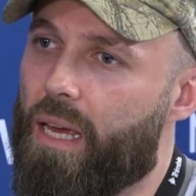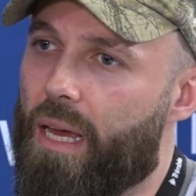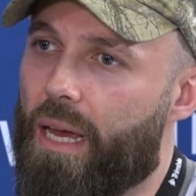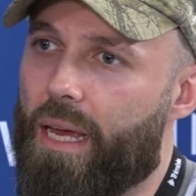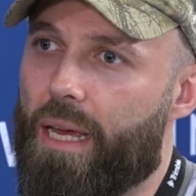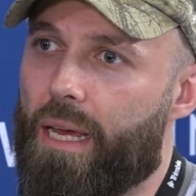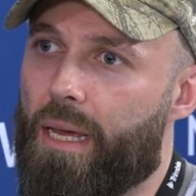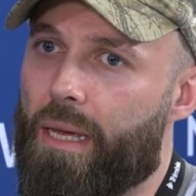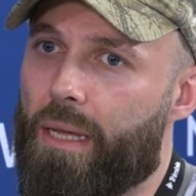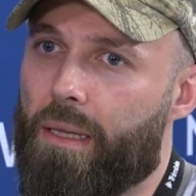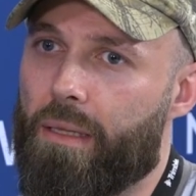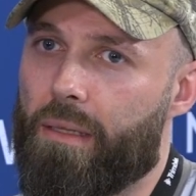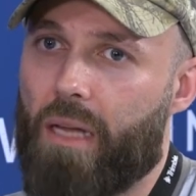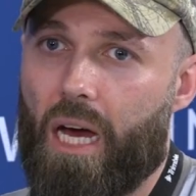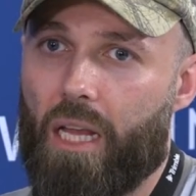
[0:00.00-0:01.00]

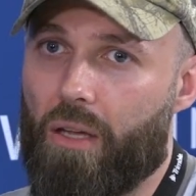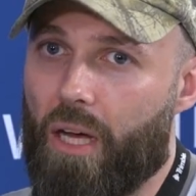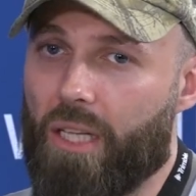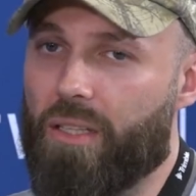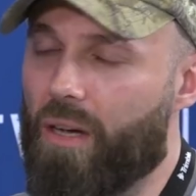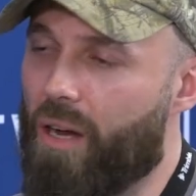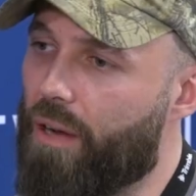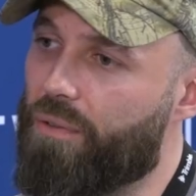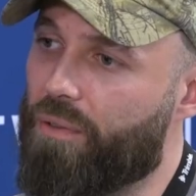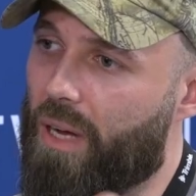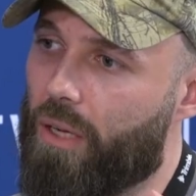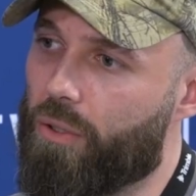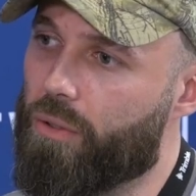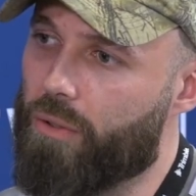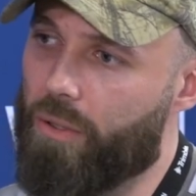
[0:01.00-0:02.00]
and a lot of
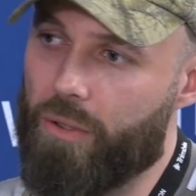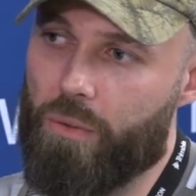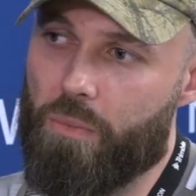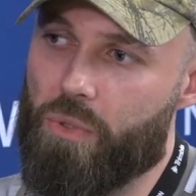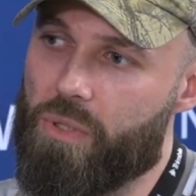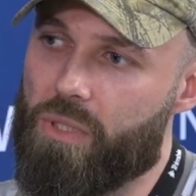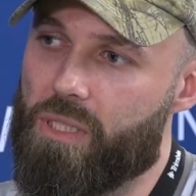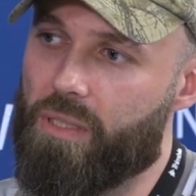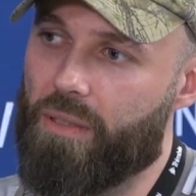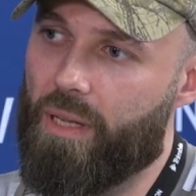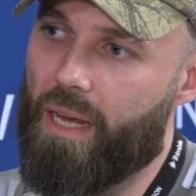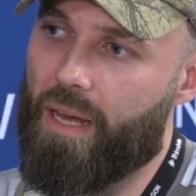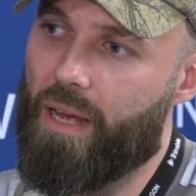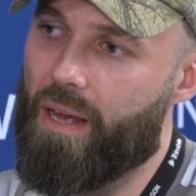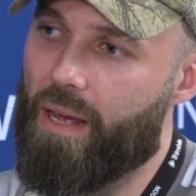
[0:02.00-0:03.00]
autonomous
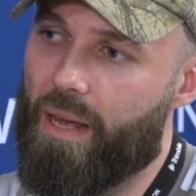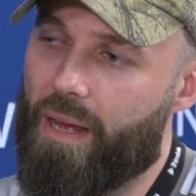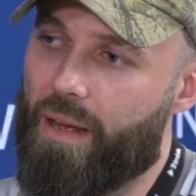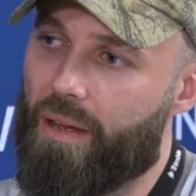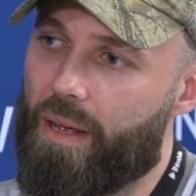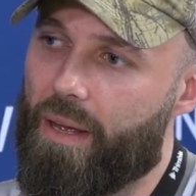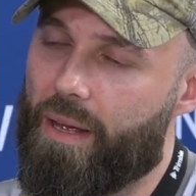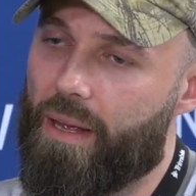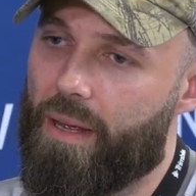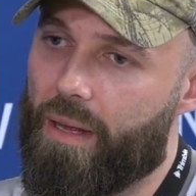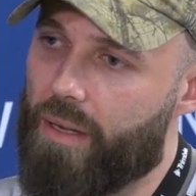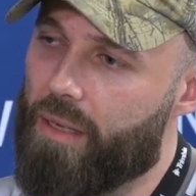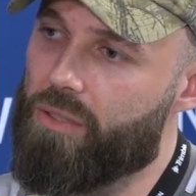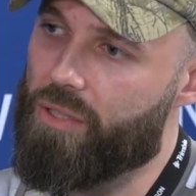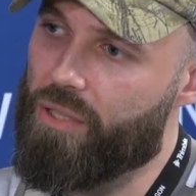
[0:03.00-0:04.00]

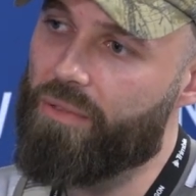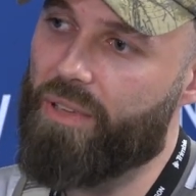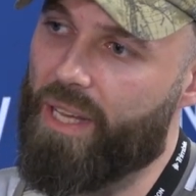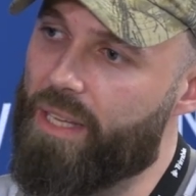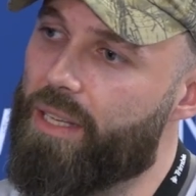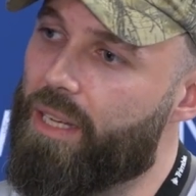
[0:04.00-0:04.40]
surveying